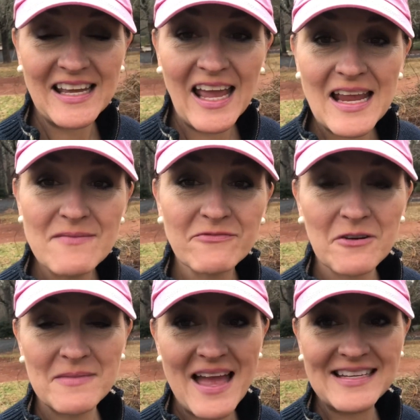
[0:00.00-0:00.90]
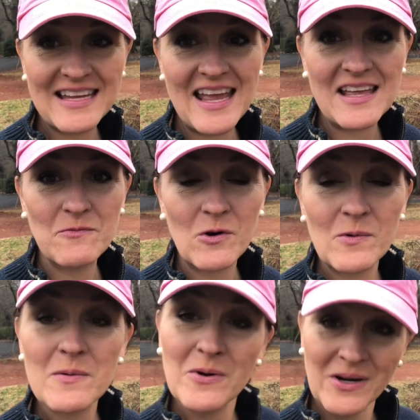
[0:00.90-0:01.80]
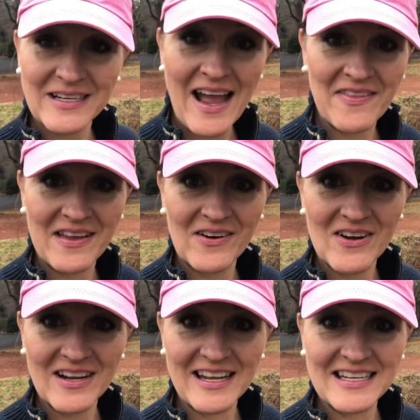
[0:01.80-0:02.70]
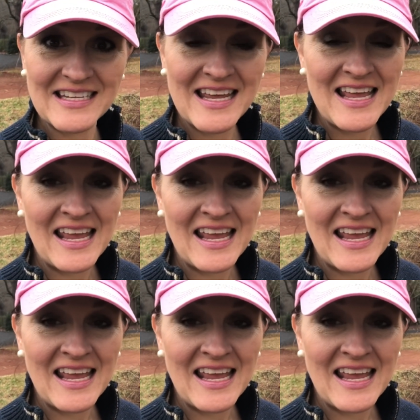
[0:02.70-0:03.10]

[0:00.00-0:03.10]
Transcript: came from that day where we worked out there on it.